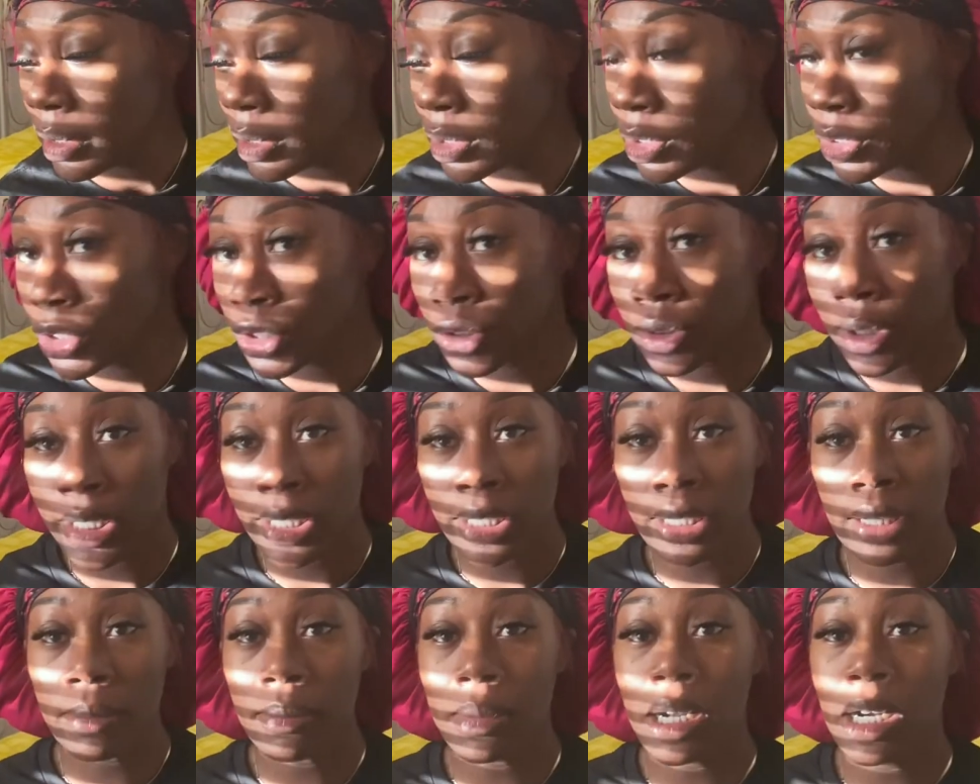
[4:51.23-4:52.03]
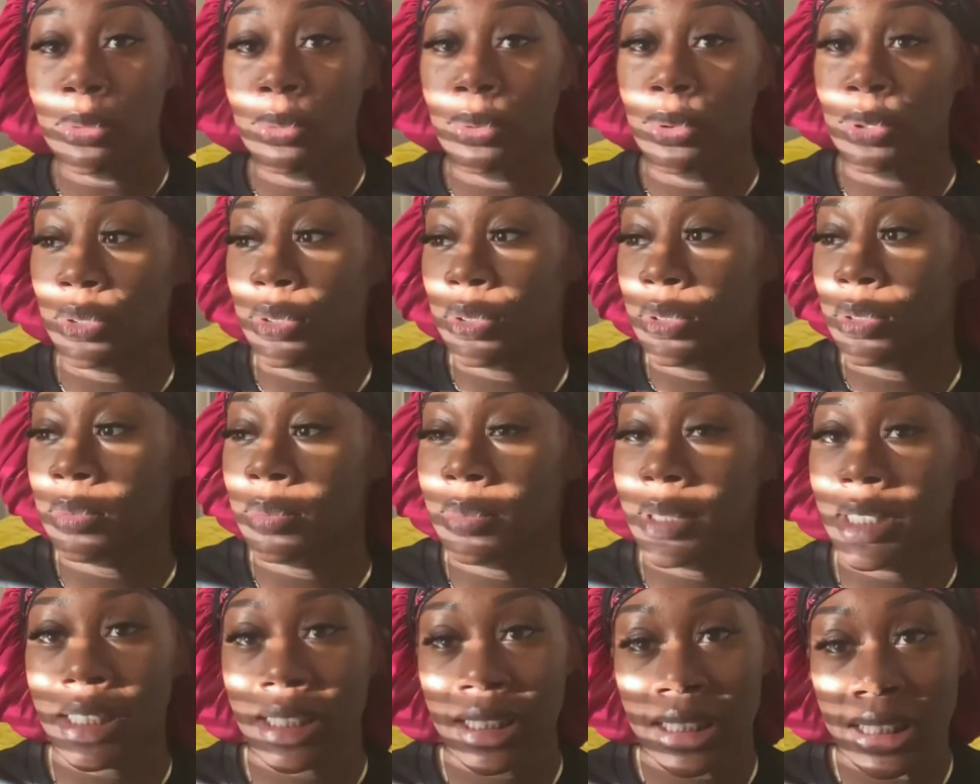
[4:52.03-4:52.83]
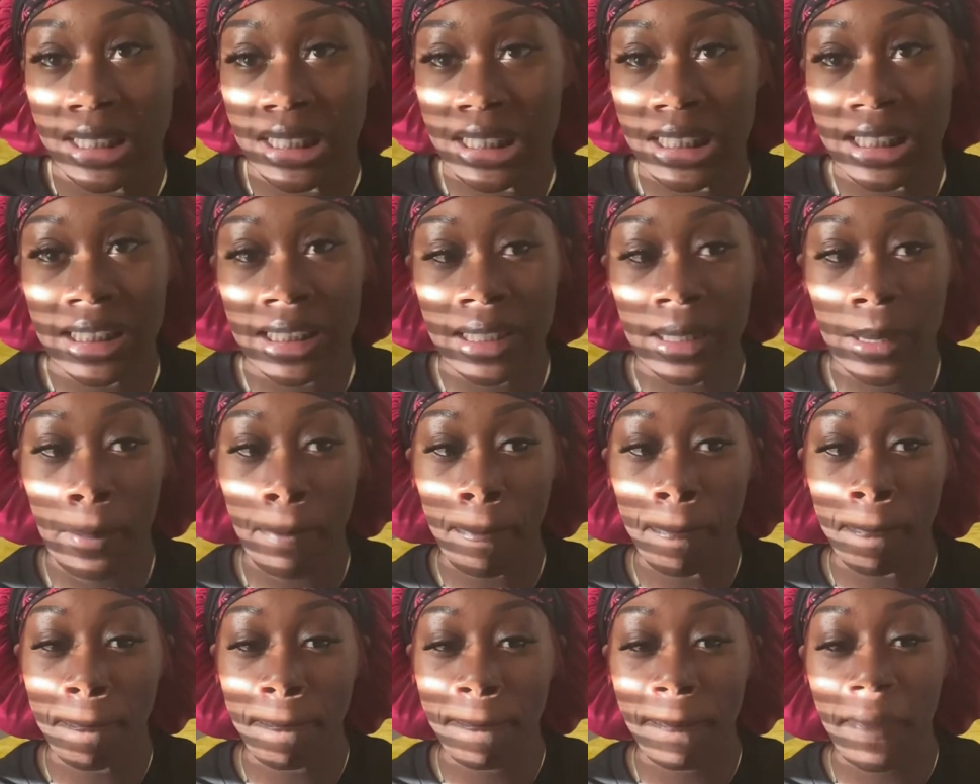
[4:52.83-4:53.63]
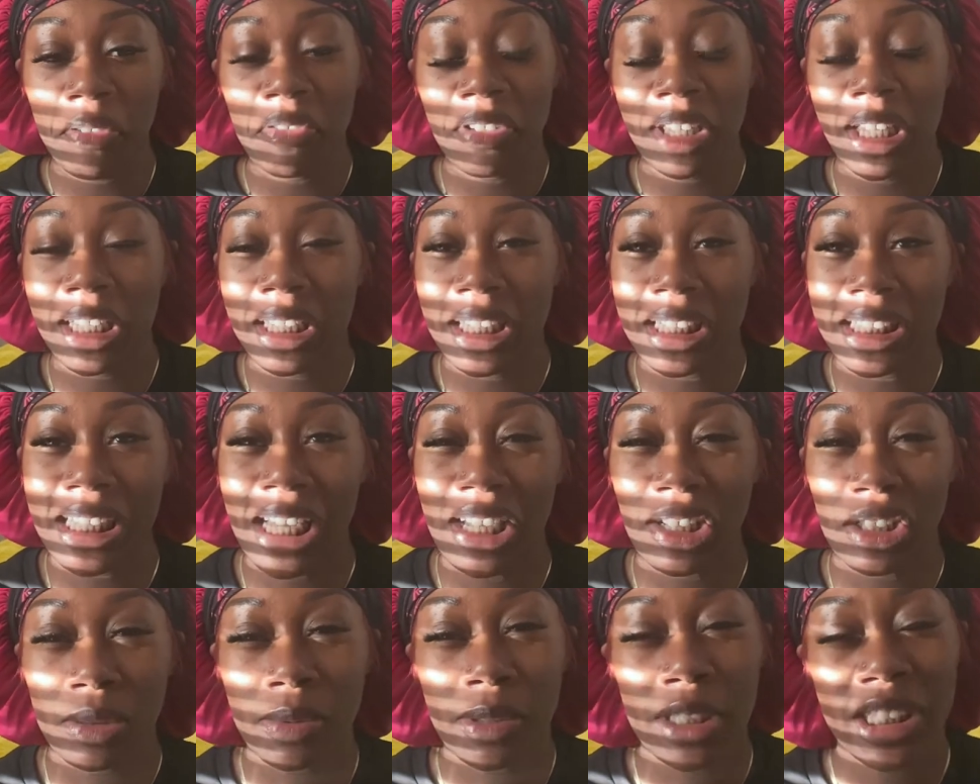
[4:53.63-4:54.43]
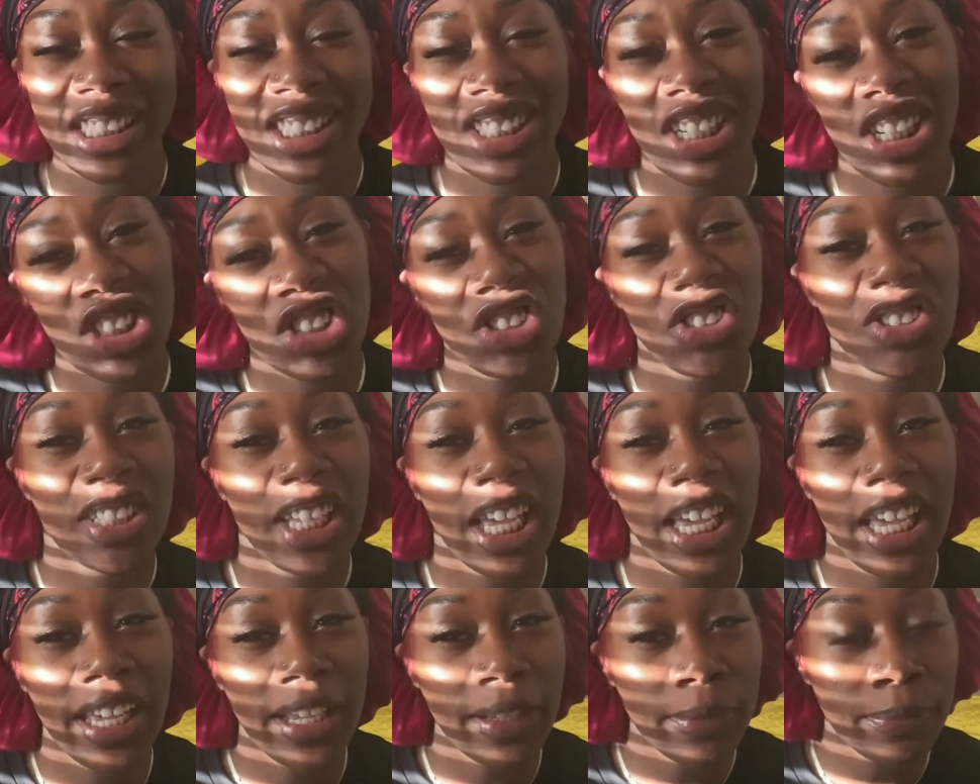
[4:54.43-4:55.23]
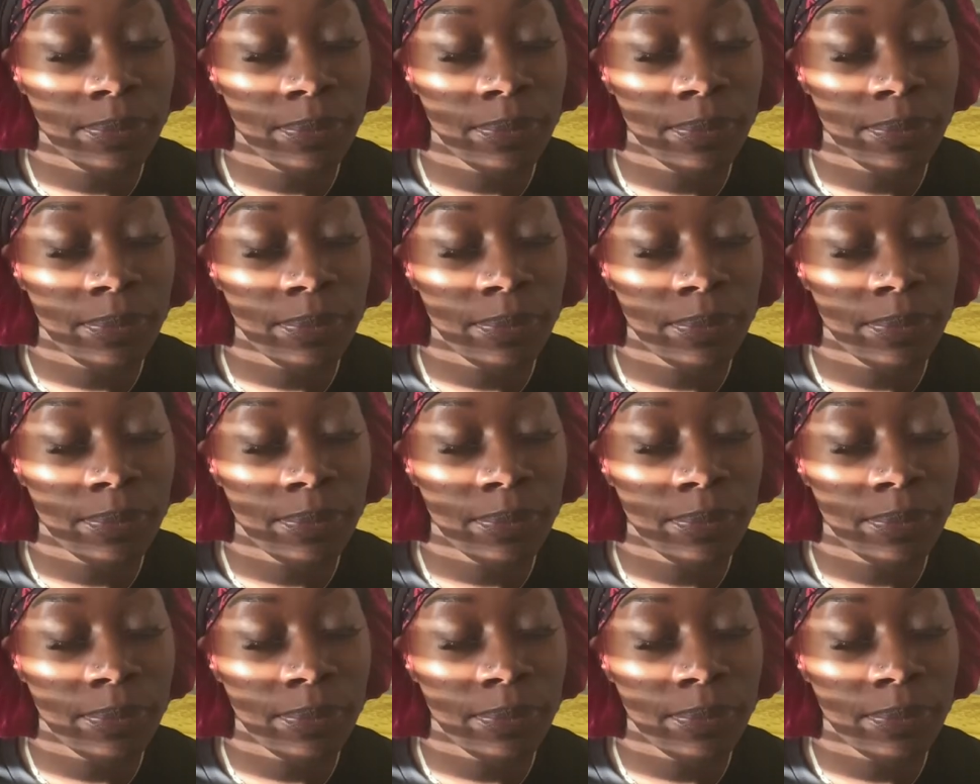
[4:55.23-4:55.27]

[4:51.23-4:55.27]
straighten up my room because I feel like that's how you're supposed to start your day.